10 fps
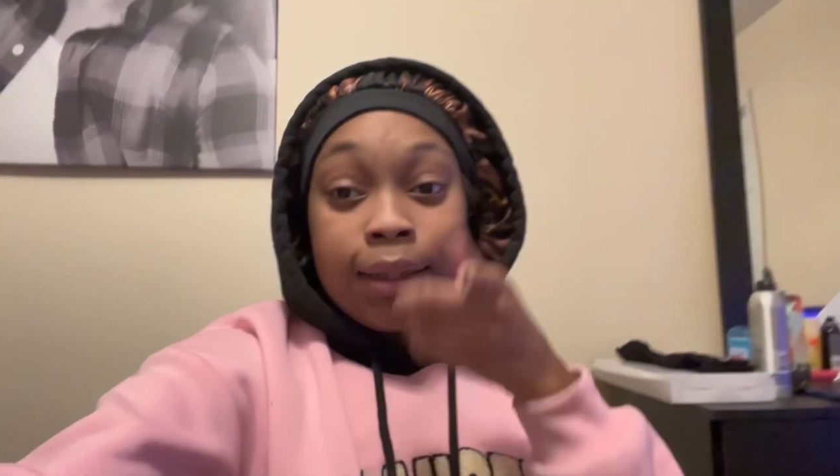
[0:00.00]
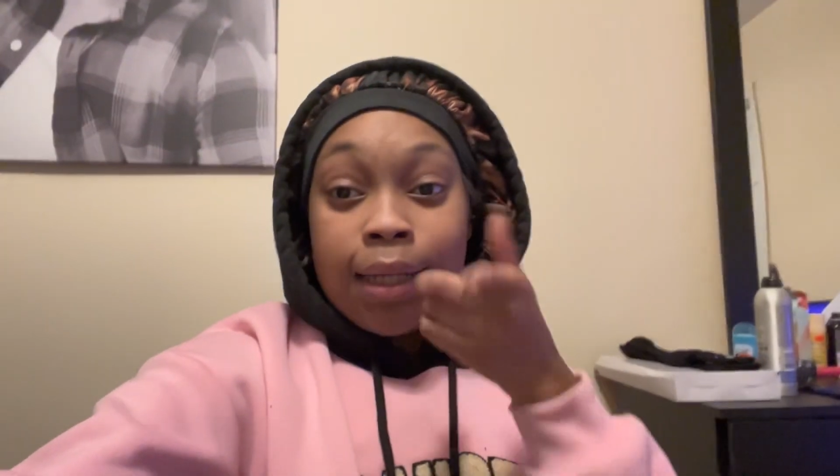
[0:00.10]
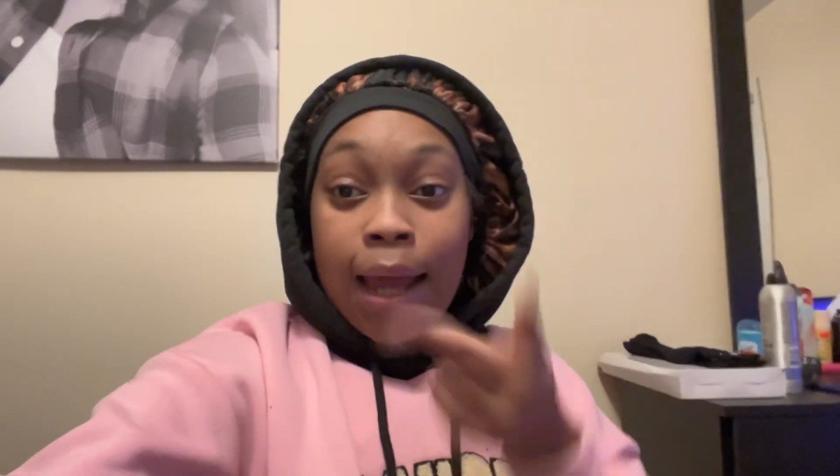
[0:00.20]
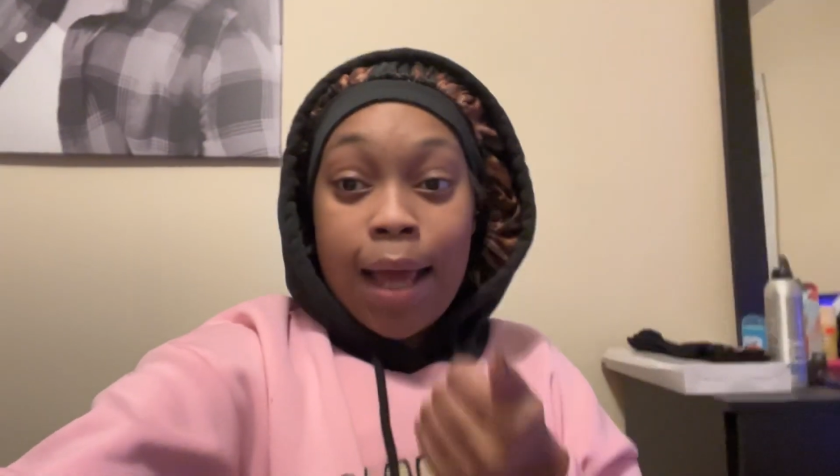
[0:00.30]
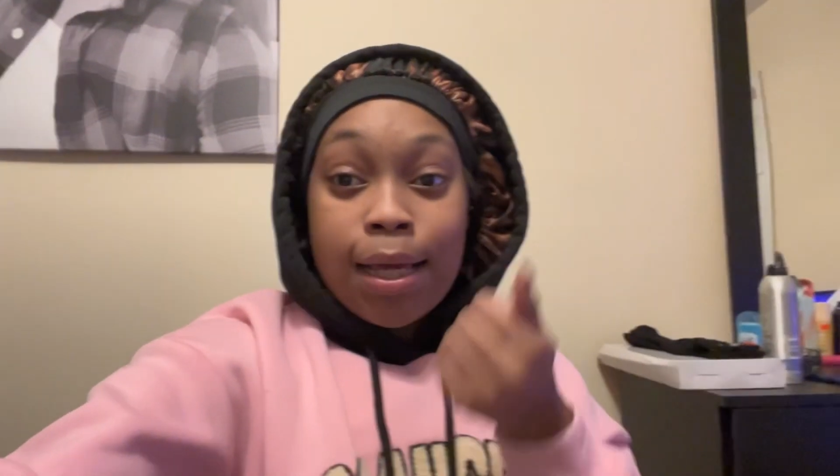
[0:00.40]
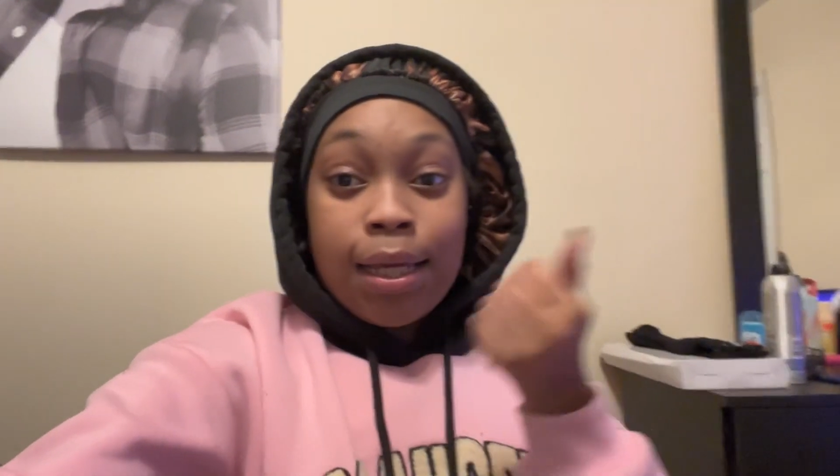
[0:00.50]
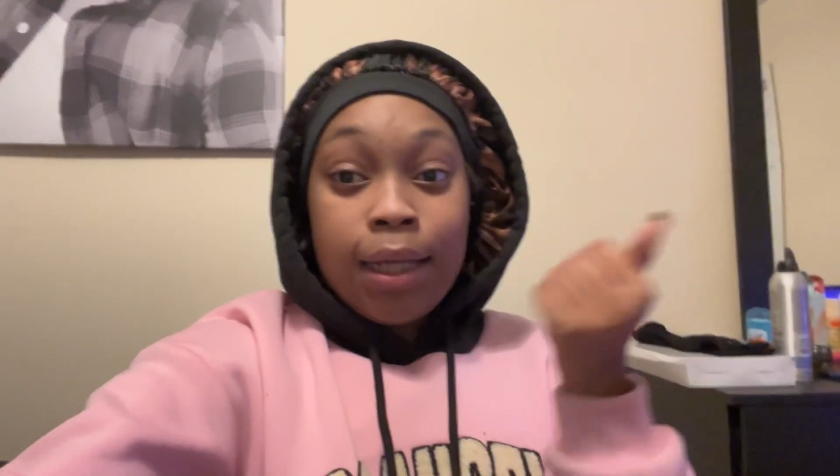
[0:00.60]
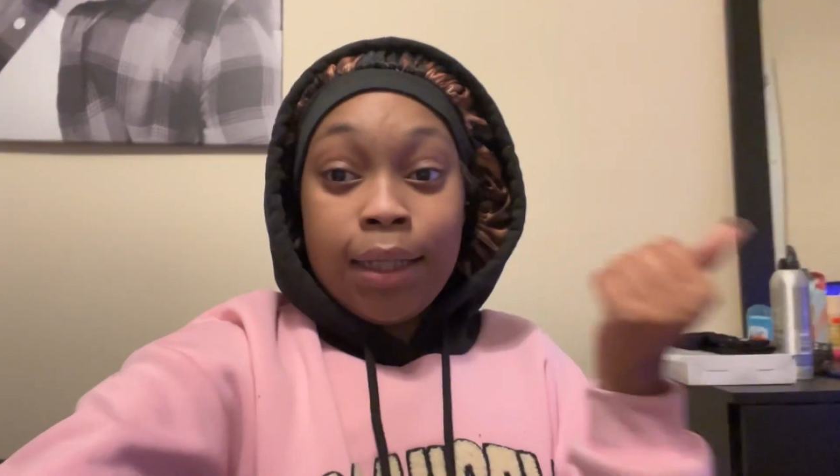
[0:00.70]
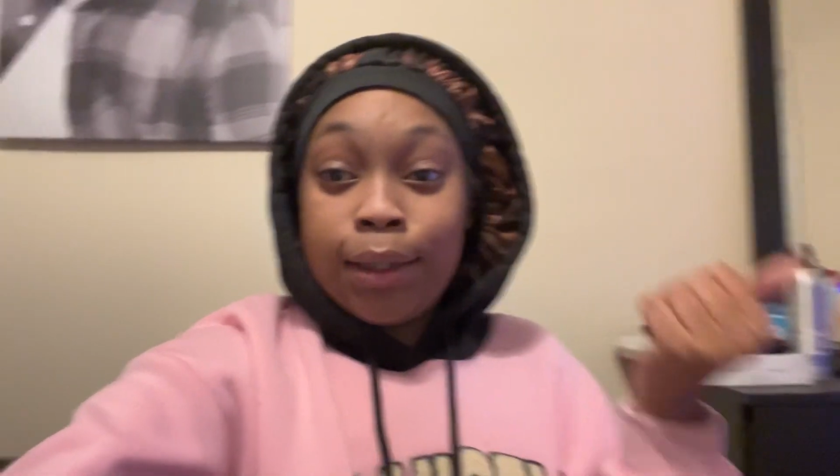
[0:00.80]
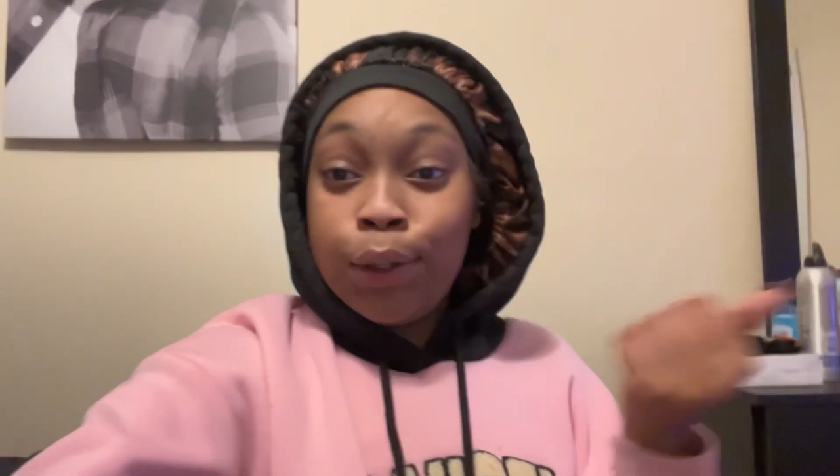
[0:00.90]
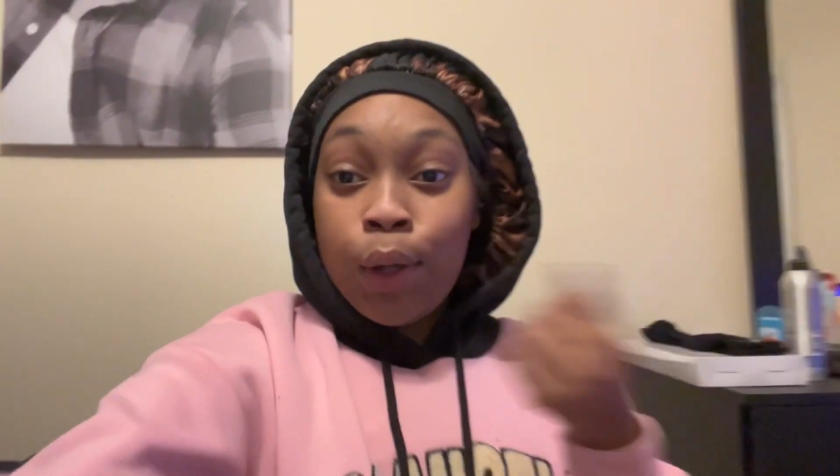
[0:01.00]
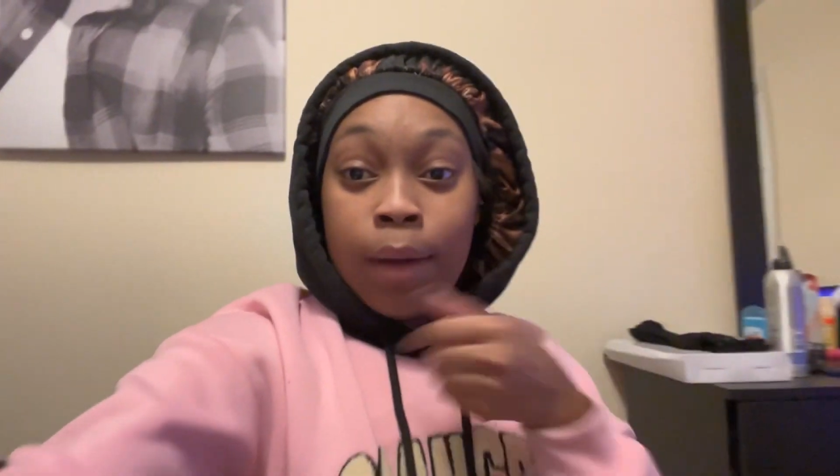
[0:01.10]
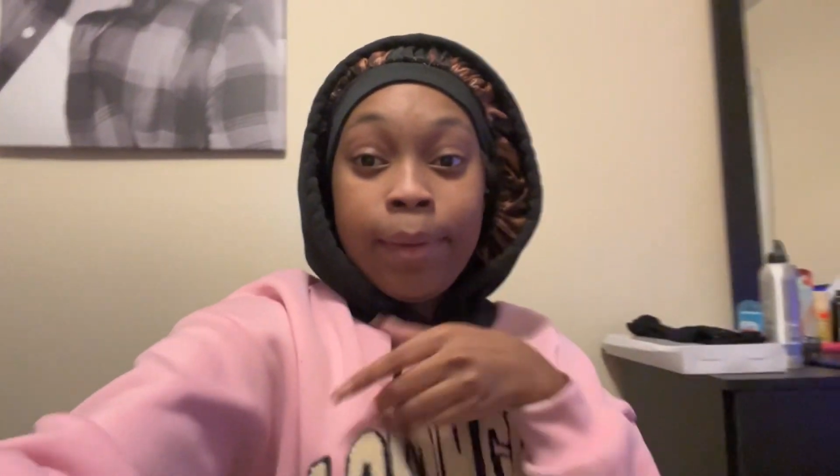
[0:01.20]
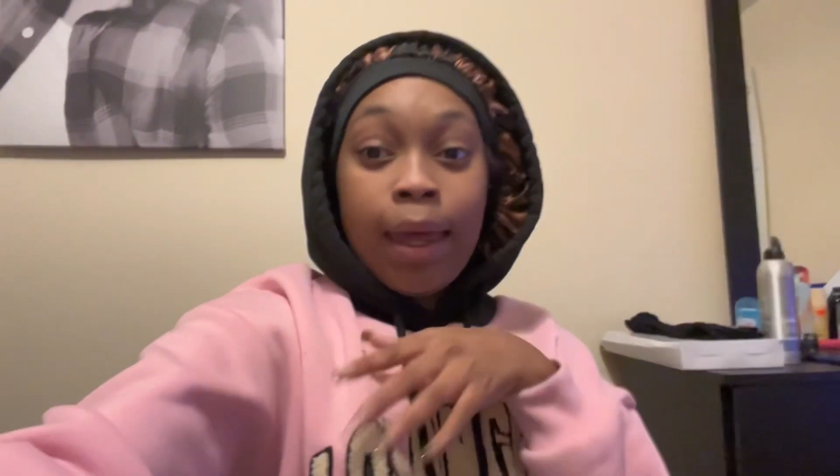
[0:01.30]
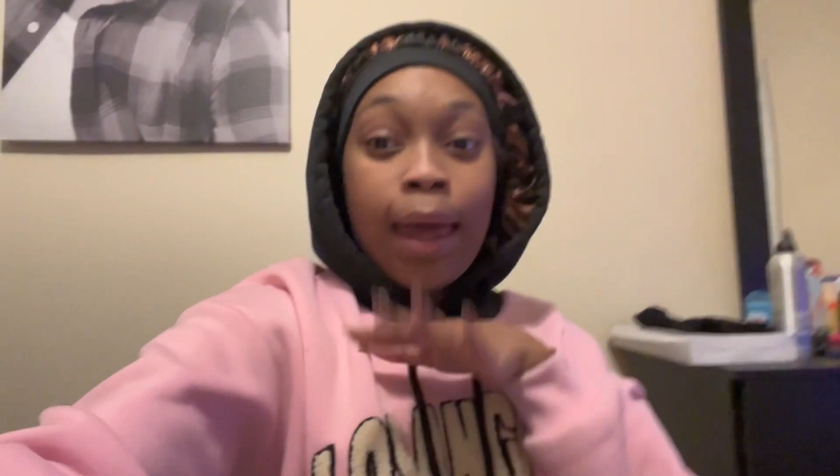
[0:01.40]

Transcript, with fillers: today this is going to be